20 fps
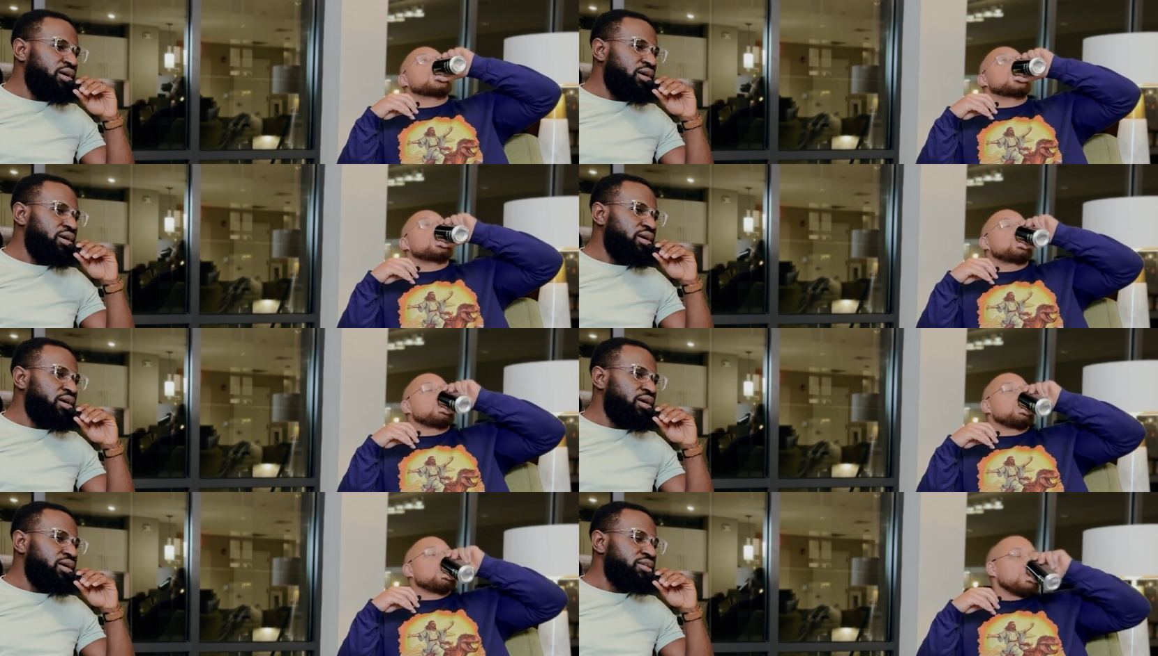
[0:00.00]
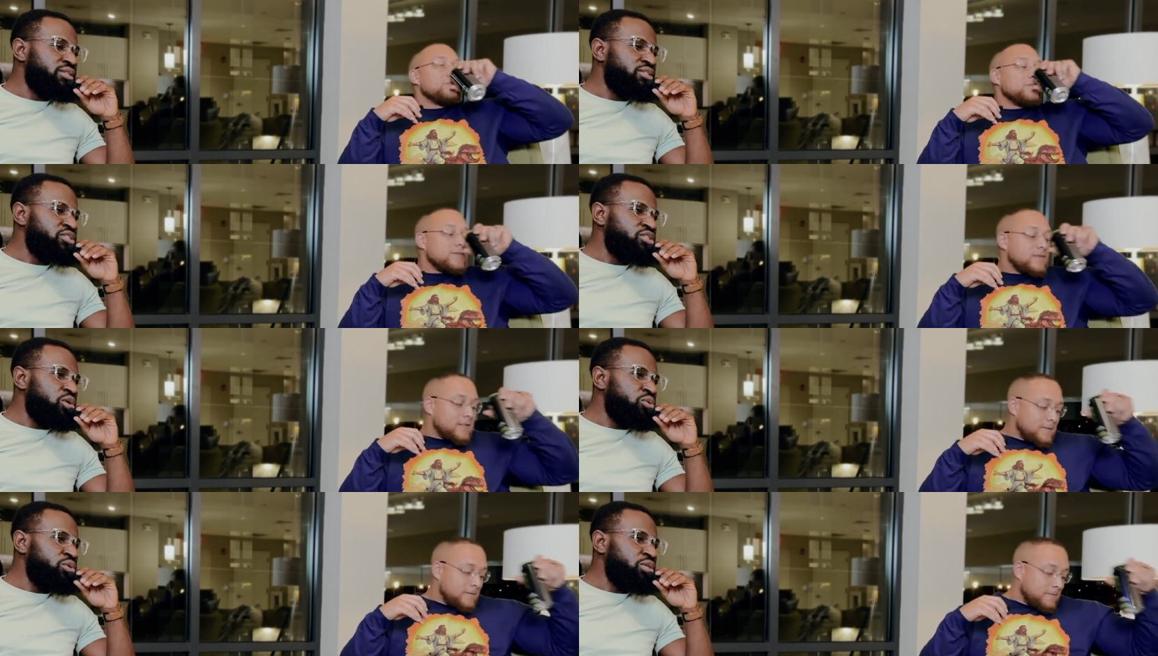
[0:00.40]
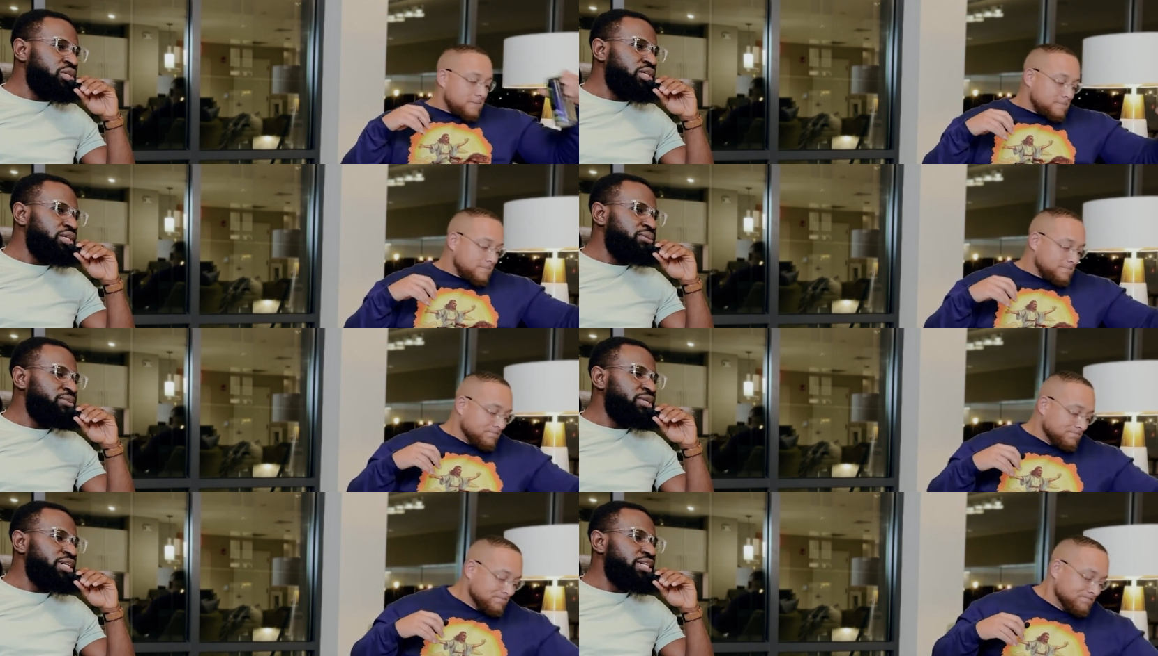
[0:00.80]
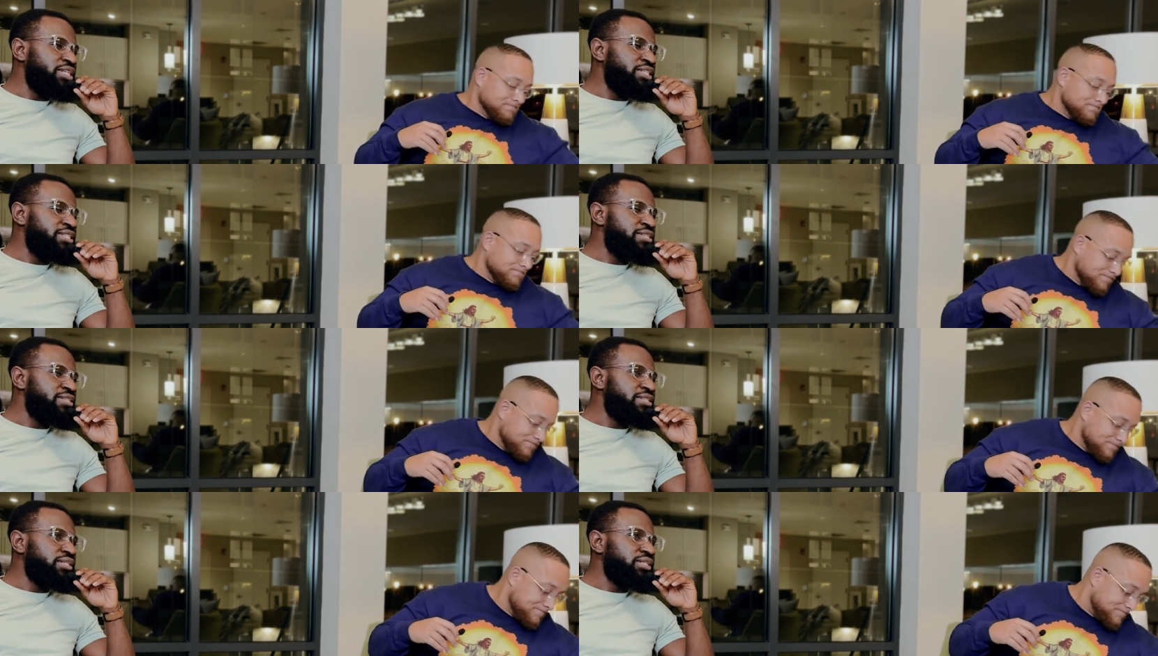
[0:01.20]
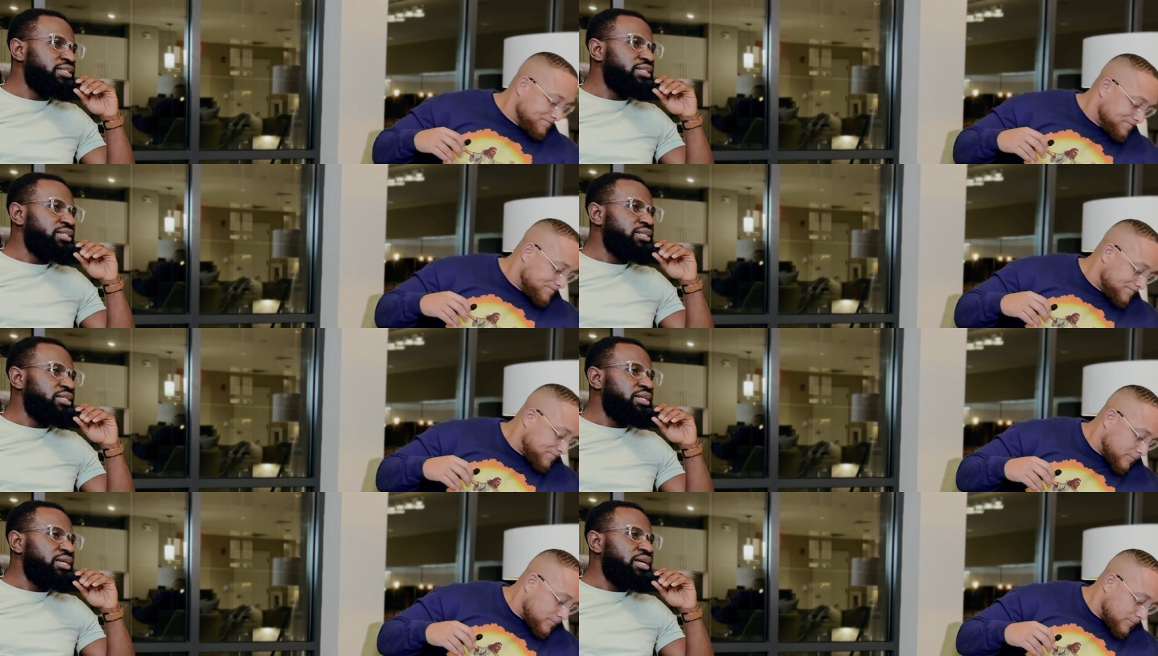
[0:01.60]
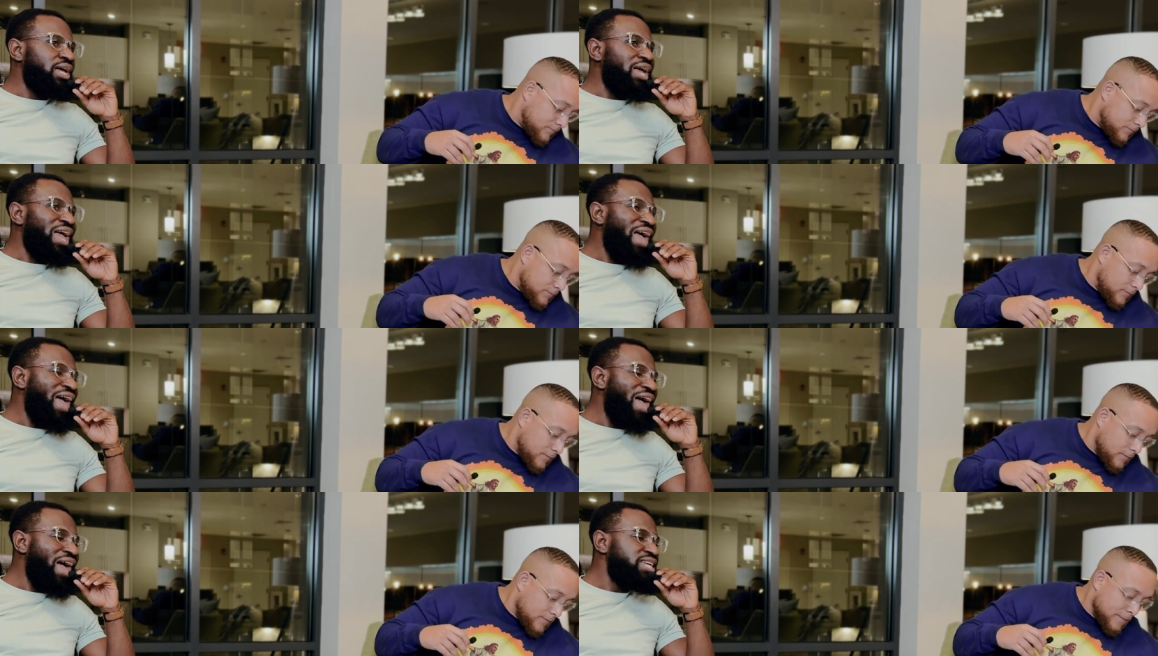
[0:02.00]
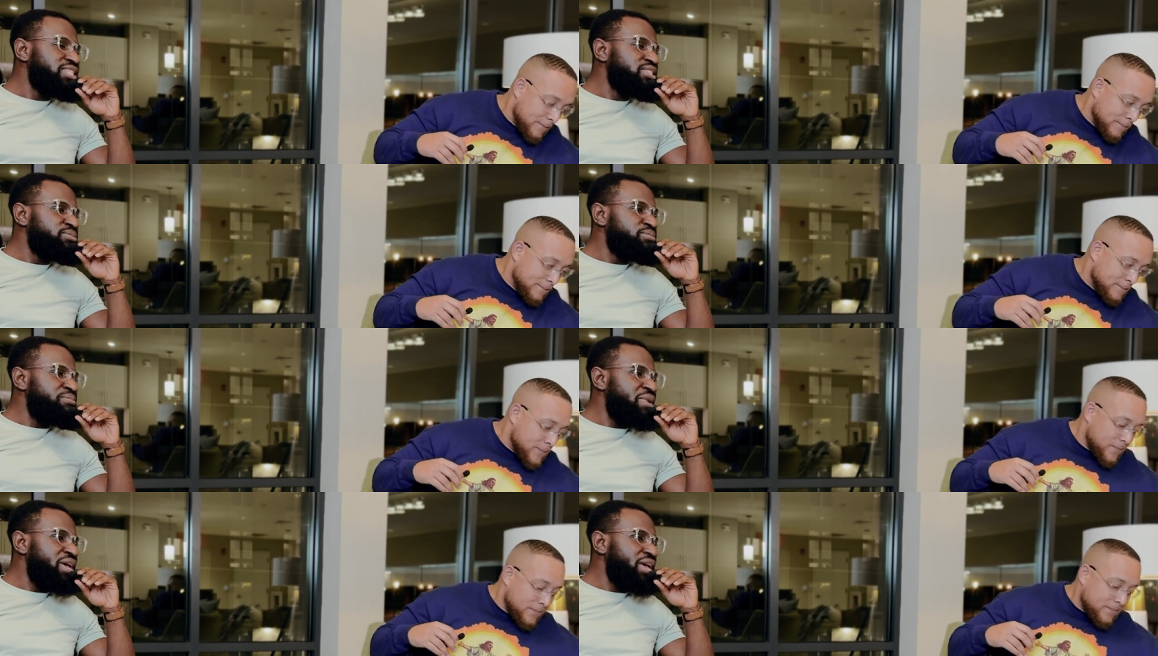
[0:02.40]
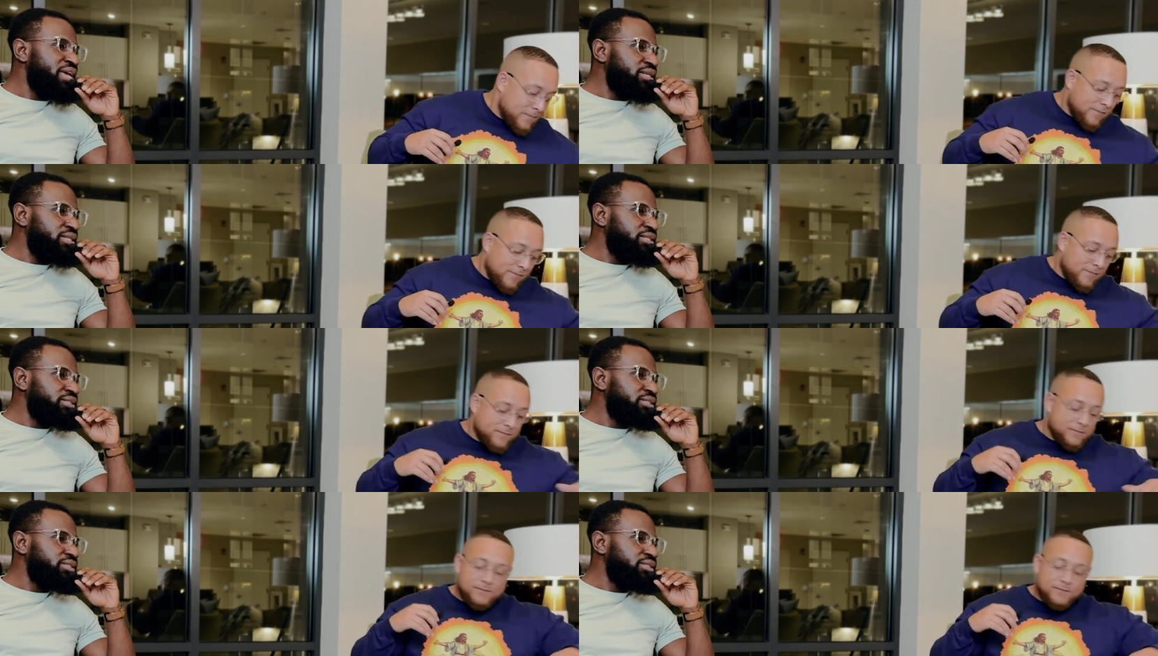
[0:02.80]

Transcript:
Speaker 1: uh, so good because as men,